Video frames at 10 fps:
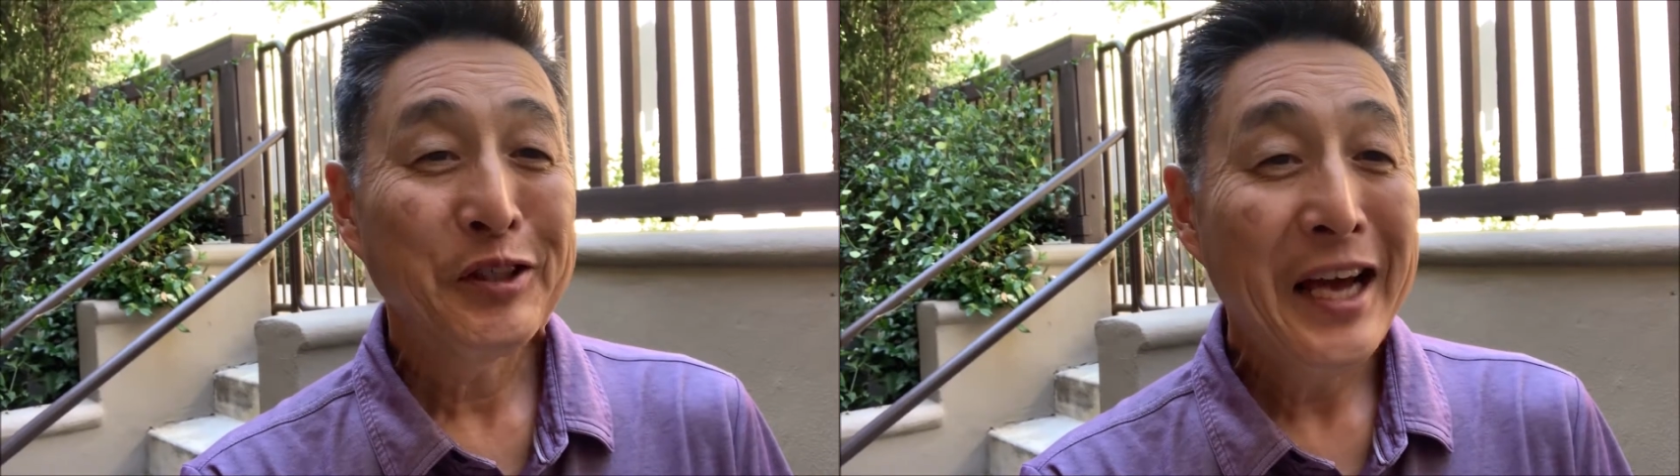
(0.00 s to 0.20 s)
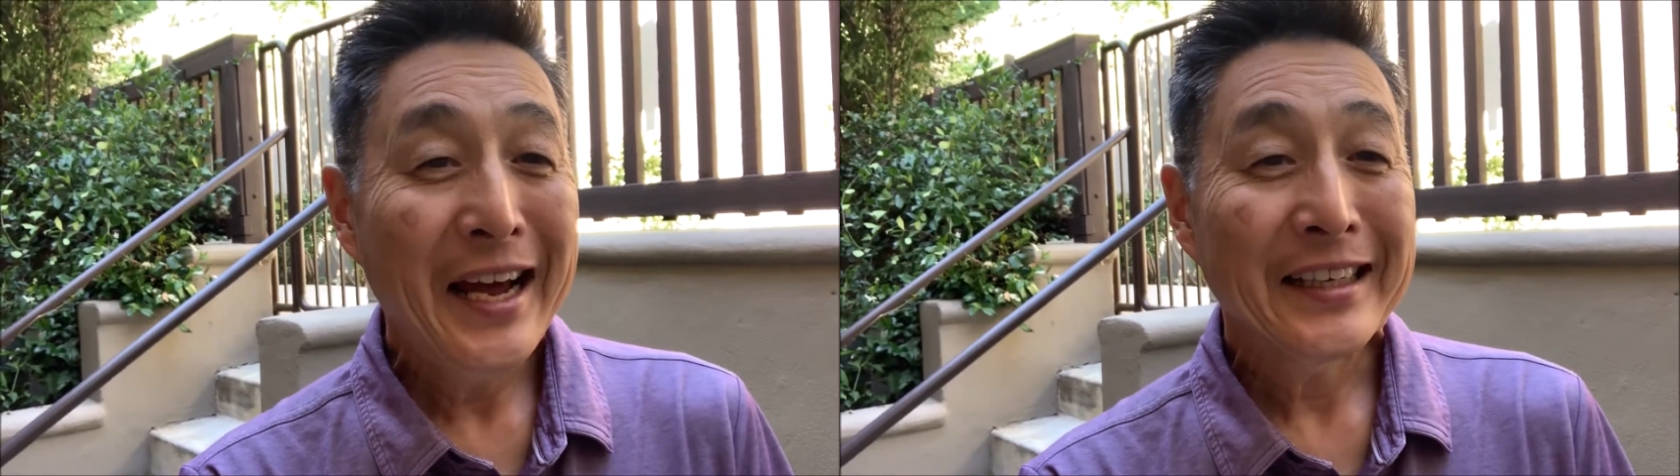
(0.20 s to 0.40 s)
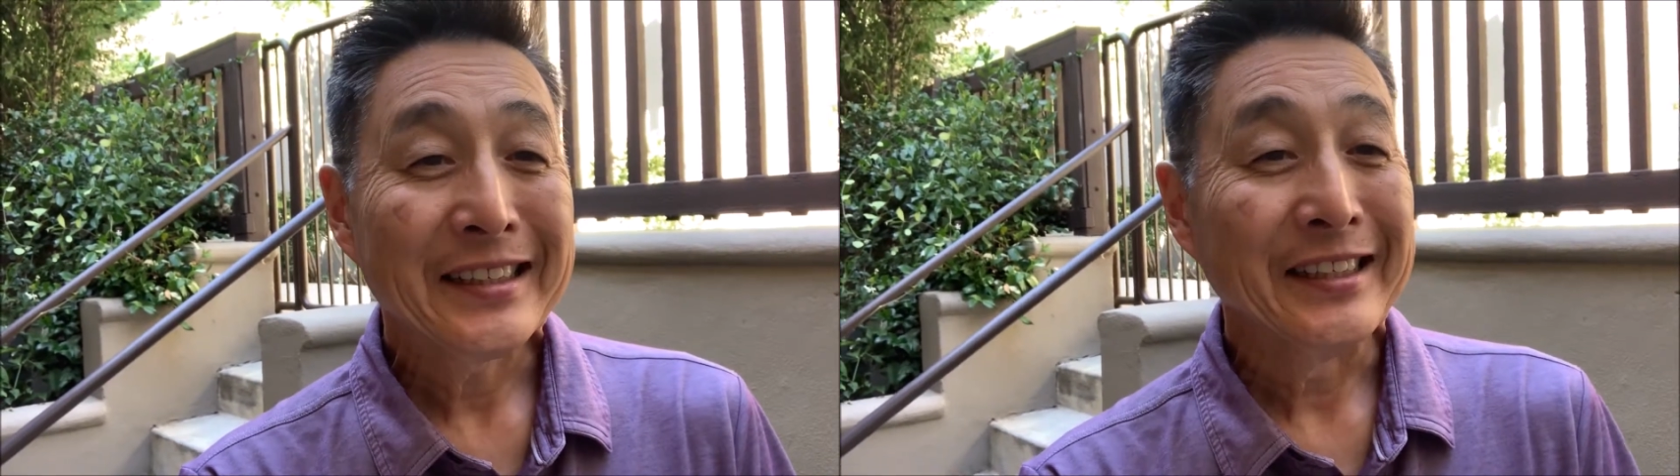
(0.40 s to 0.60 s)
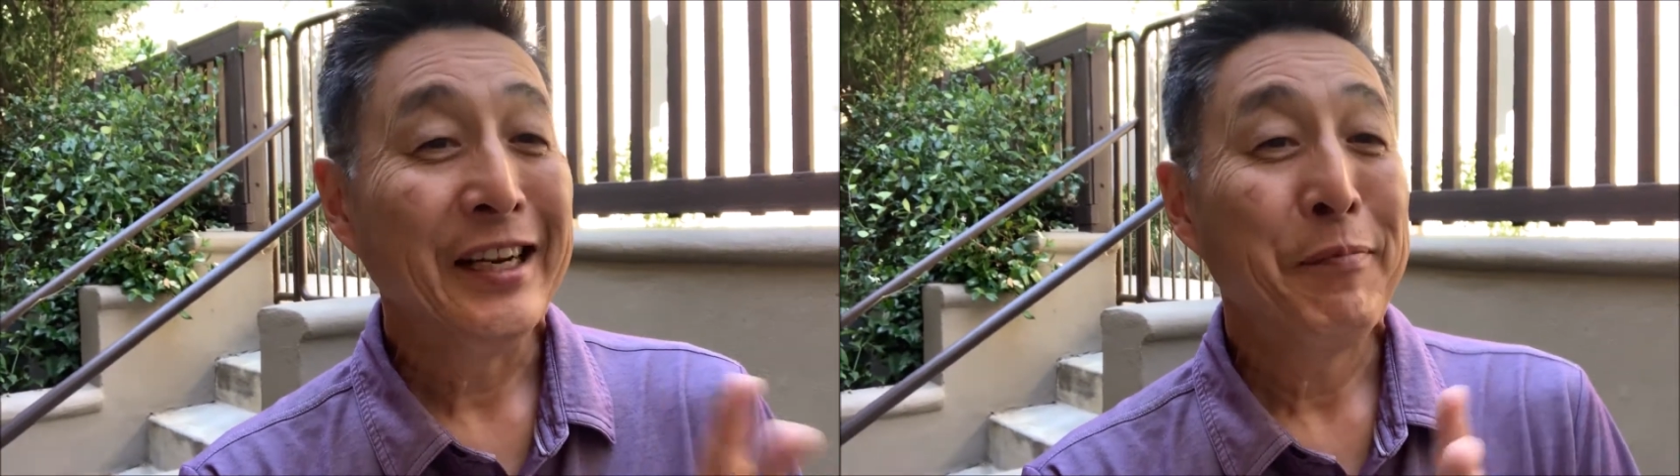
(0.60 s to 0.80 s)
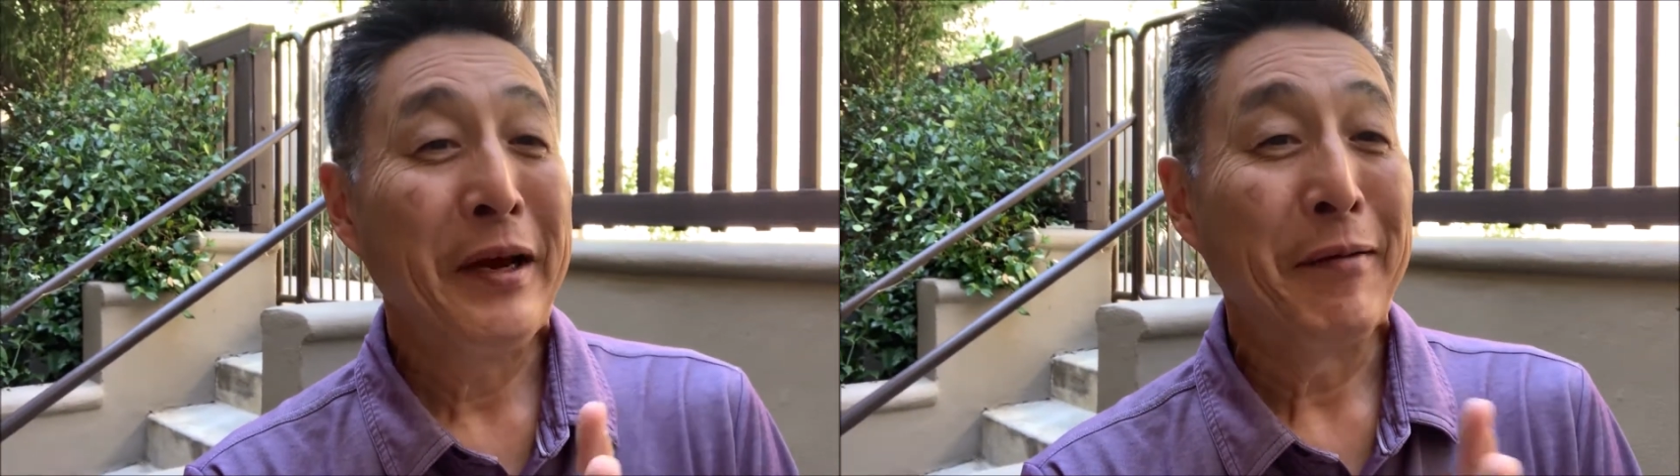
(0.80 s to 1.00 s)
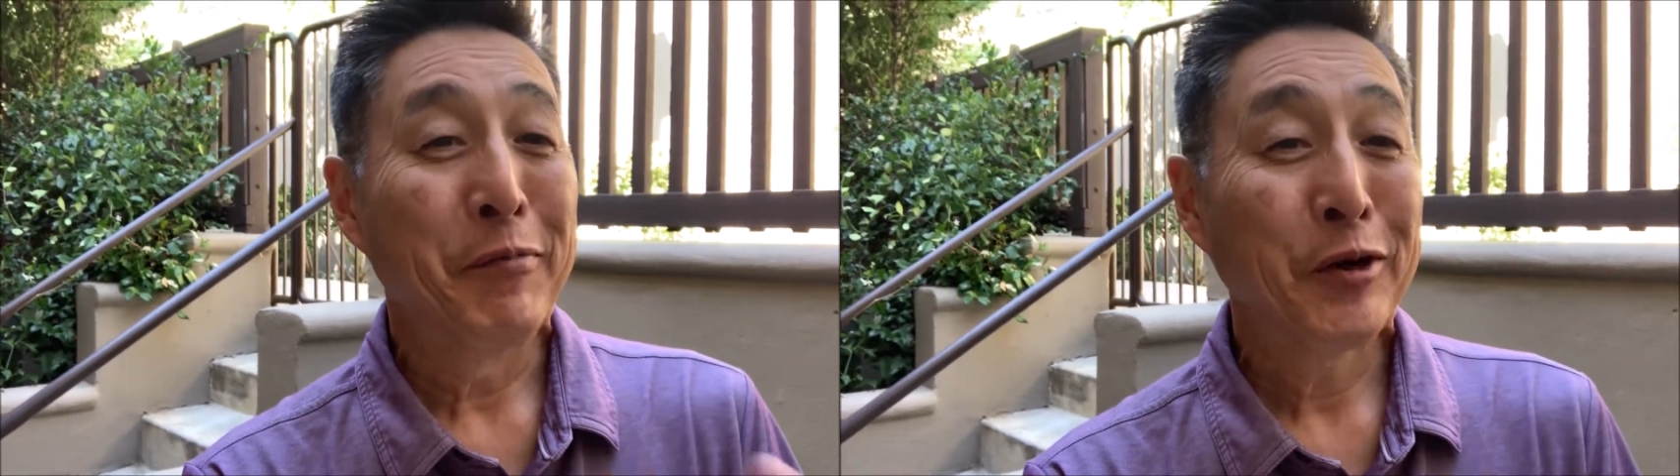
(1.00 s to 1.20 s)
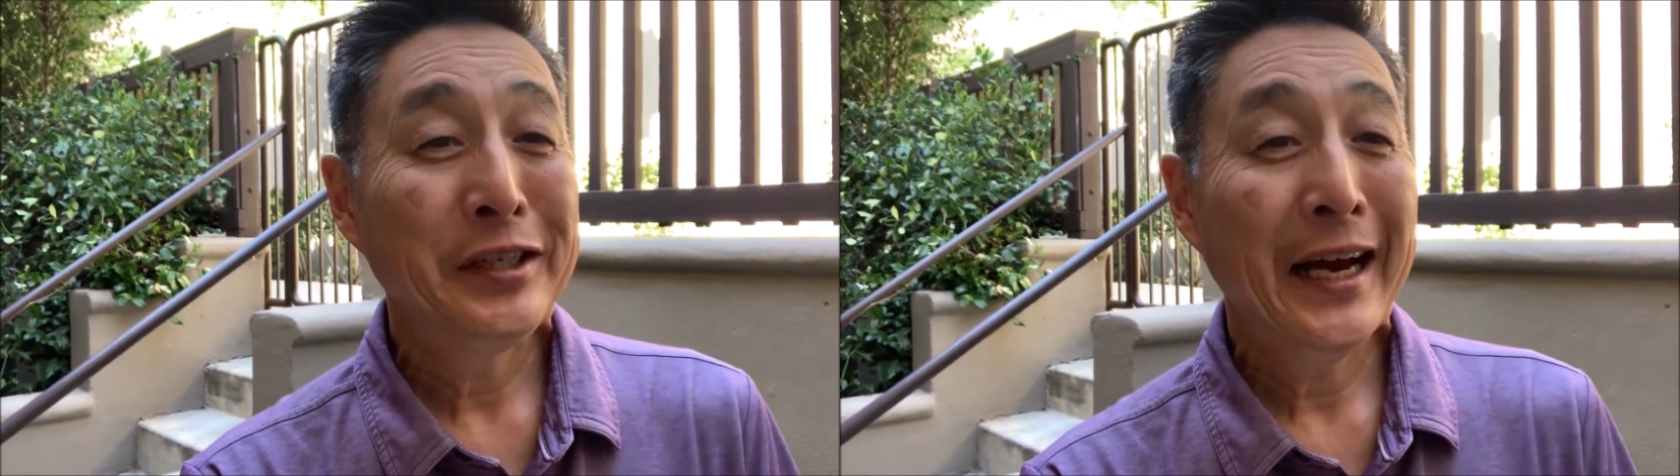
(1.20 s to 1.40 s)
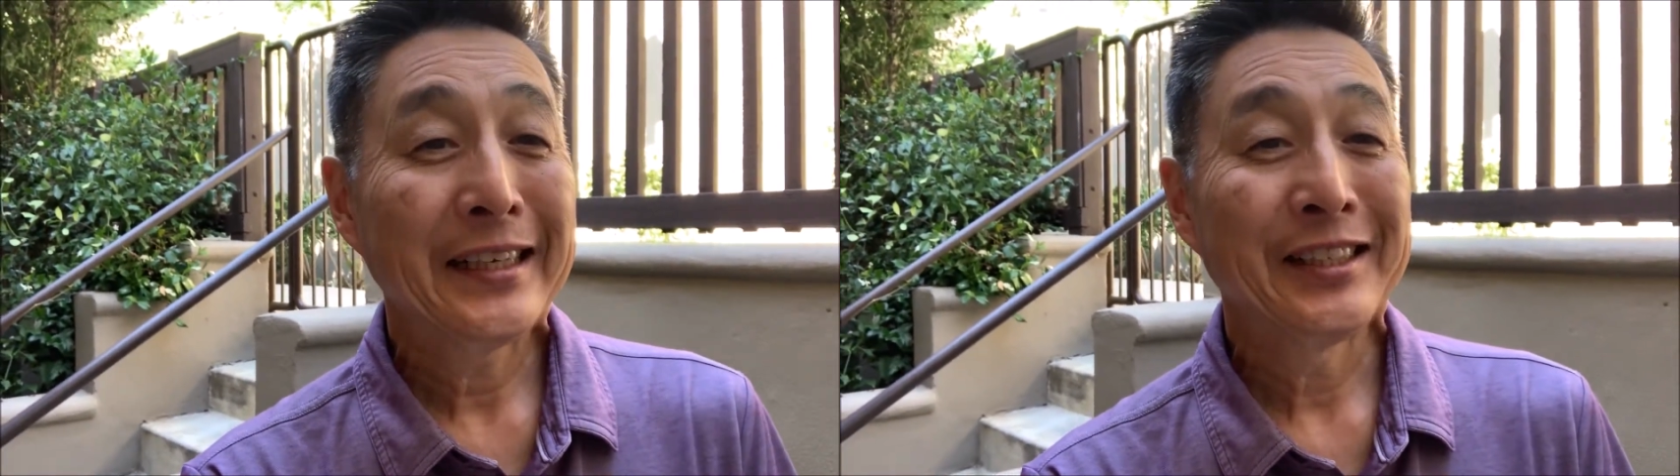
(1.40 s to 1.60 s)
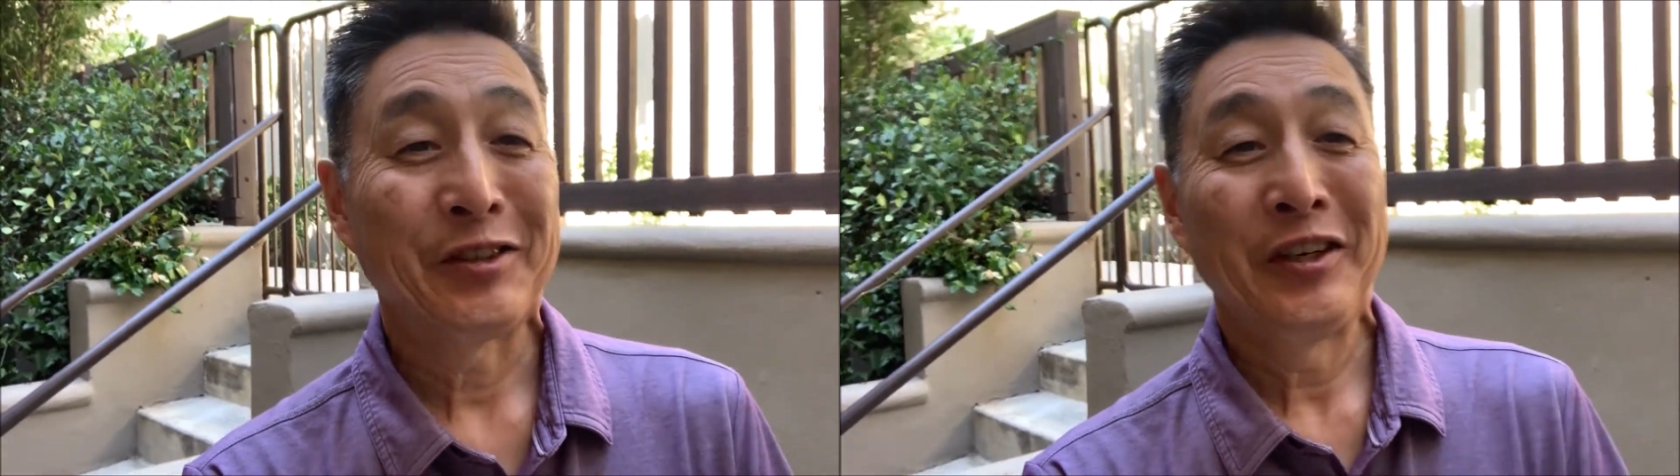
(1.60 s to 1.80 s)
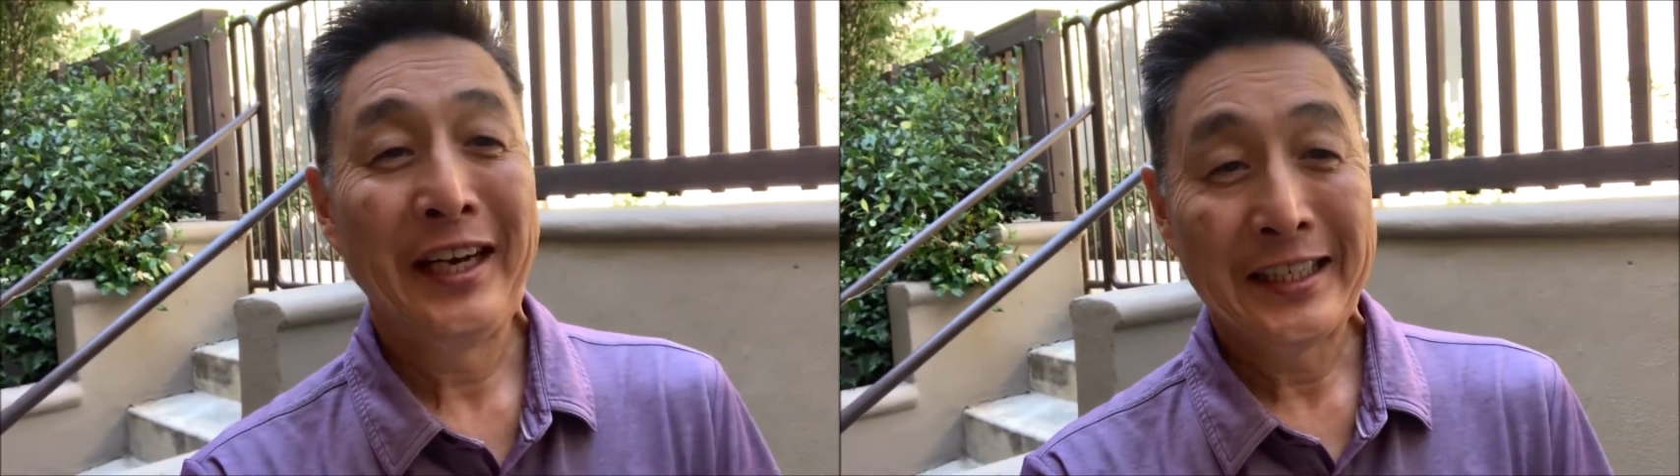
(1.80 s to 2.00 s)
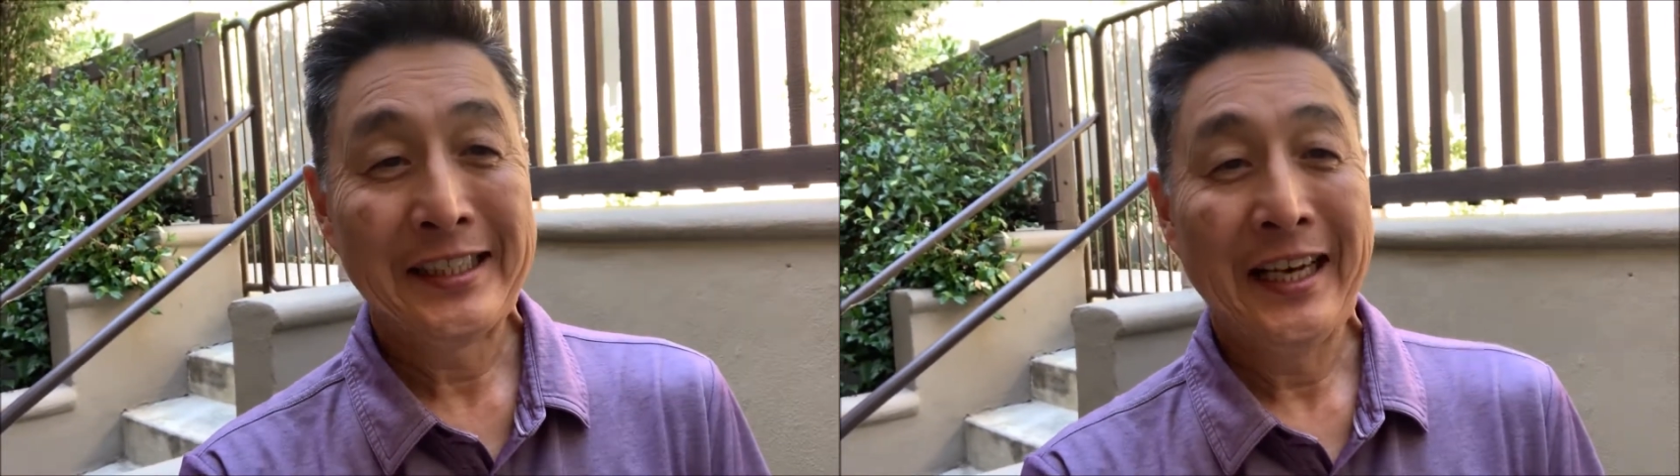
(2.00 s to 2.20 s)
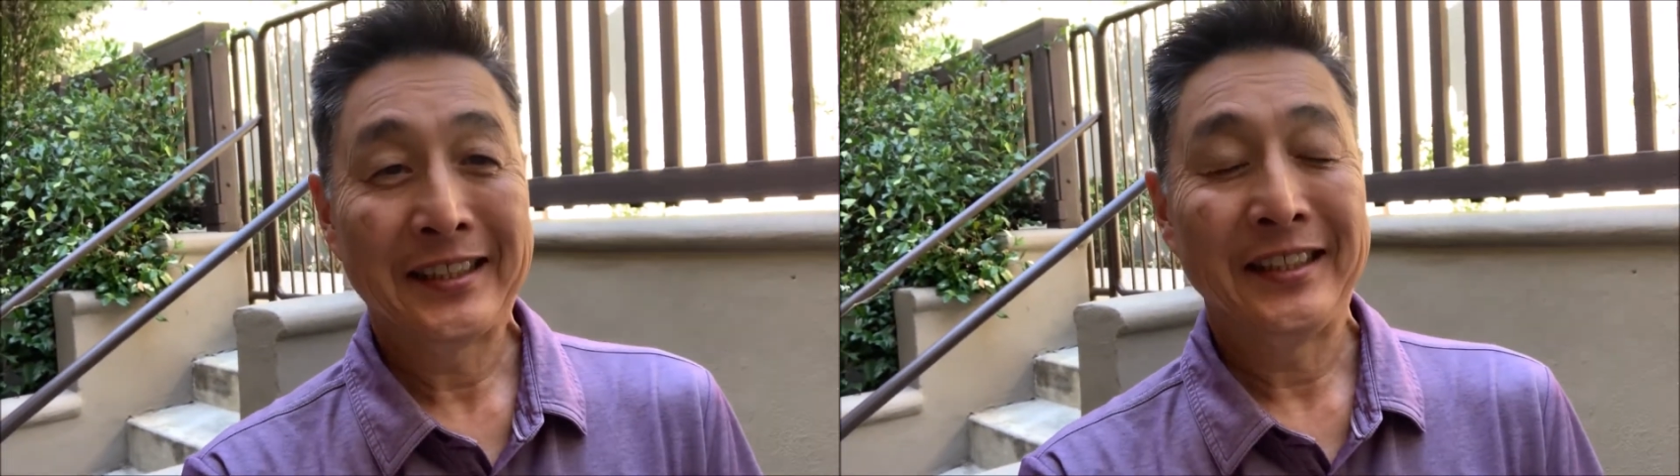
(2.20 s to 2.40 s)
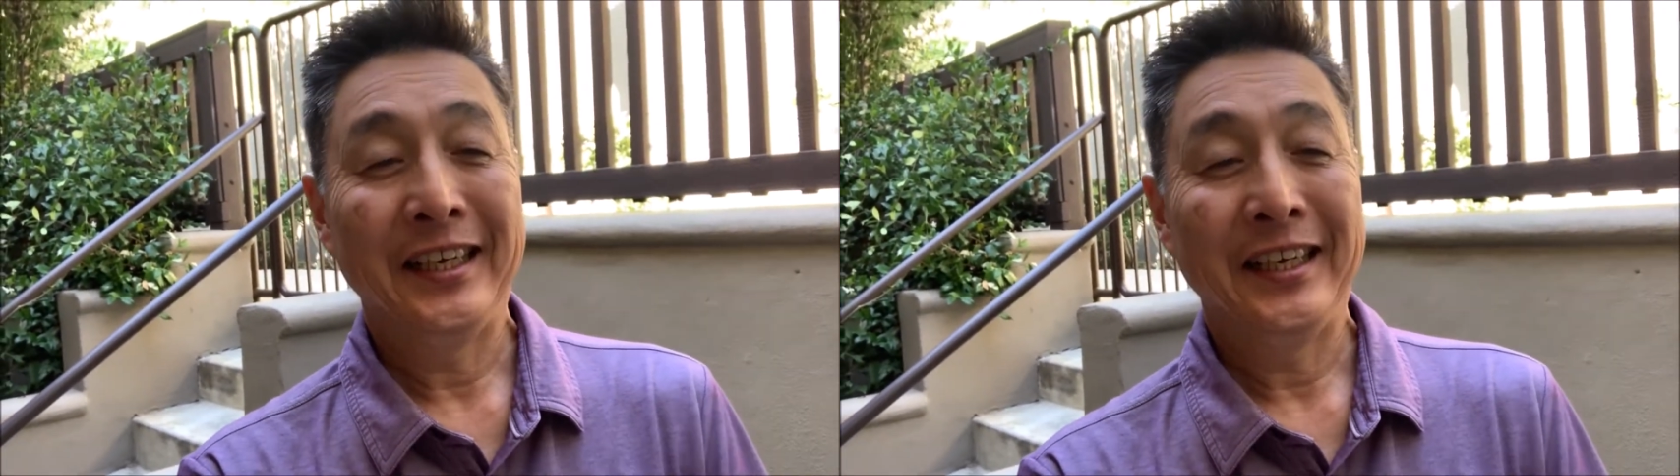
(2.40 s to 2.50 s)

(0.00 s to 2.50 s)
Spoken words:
tax is not paying more taxes or less taxes.